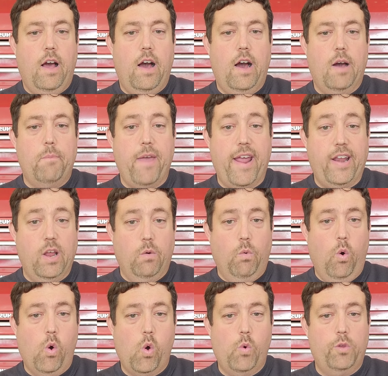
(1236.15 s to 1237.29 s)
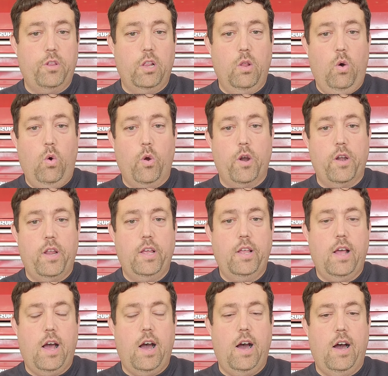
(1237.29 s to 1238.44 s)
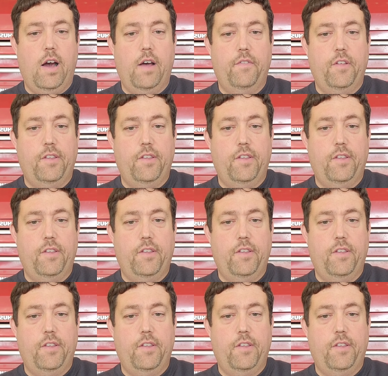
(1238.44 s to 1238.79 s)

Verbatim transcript: uh, being at war with the Lord uh,